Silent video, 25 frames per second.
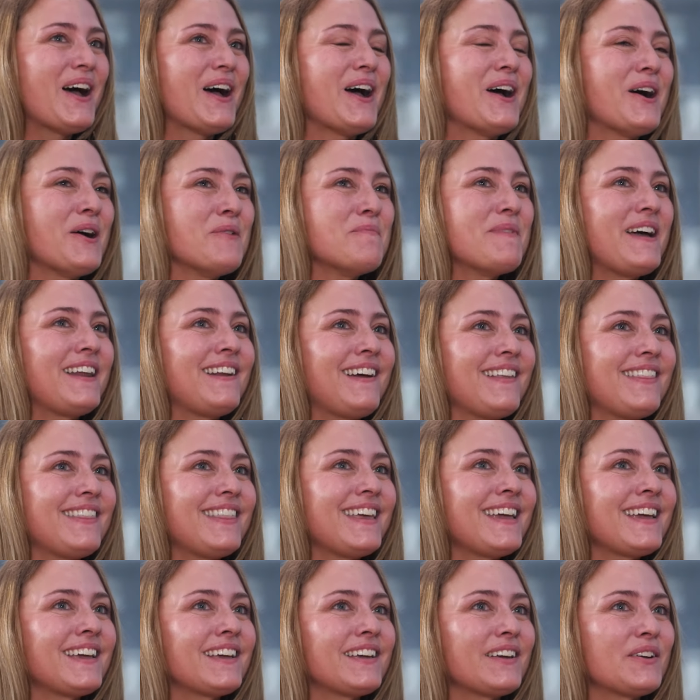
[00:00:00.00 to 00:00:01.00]
And I
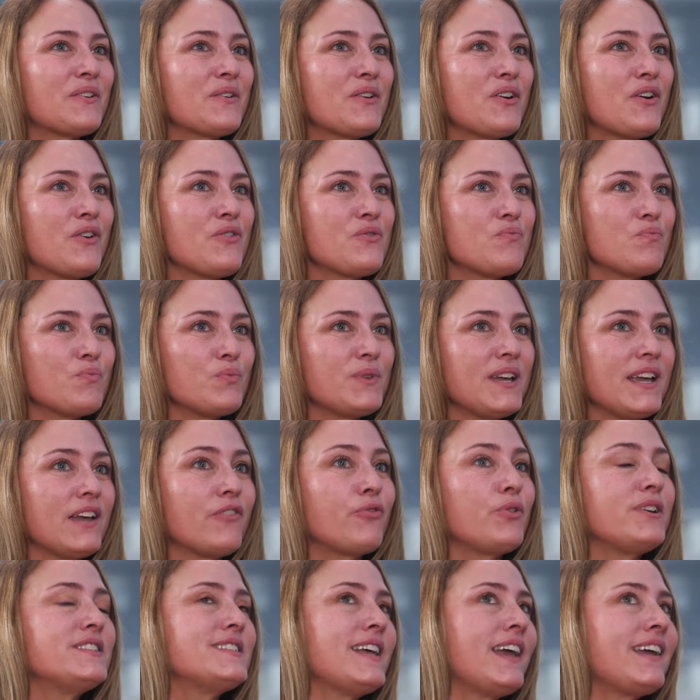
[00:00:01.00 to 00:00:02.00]
think
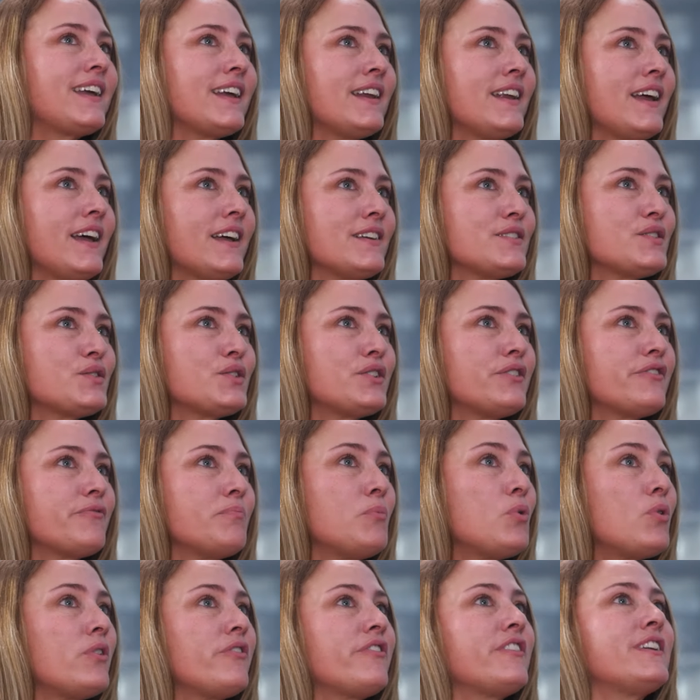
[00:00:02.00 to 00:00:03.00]
if we take it as sort of
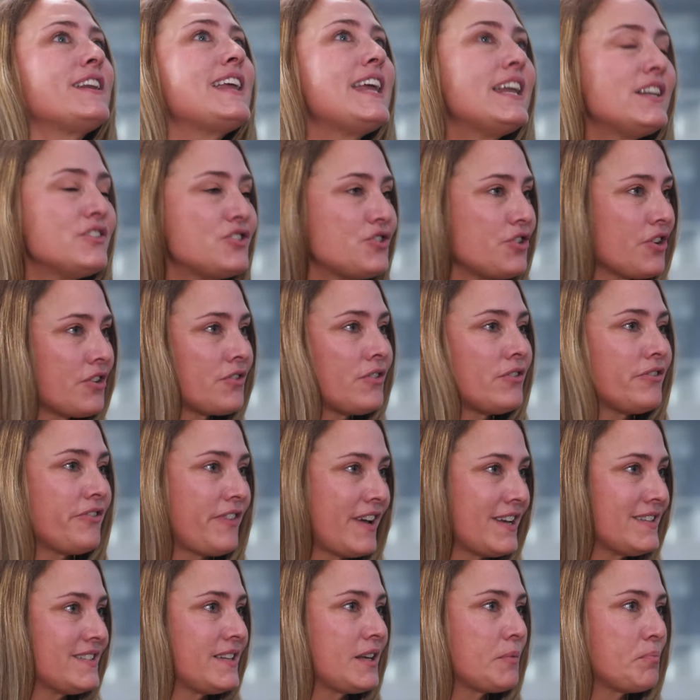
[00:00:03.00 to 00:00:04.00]
more of an internal
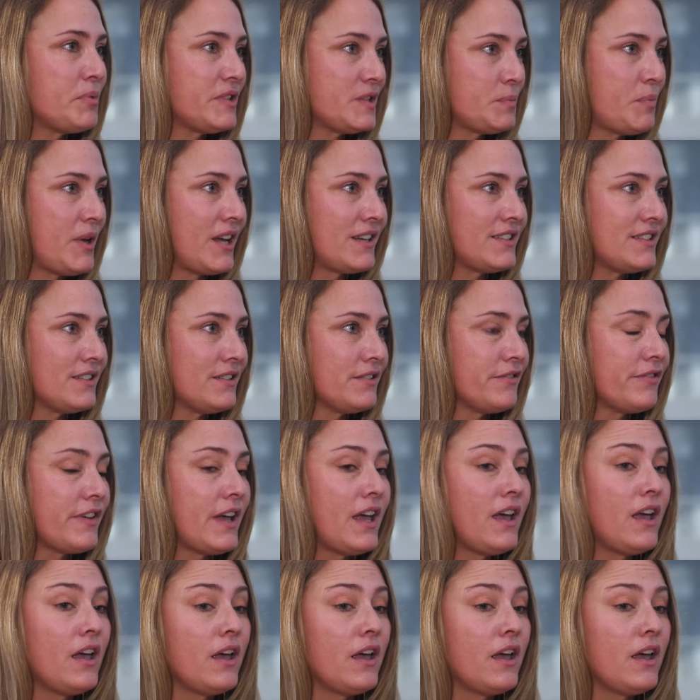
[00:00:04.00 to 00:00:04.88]
facing perspective,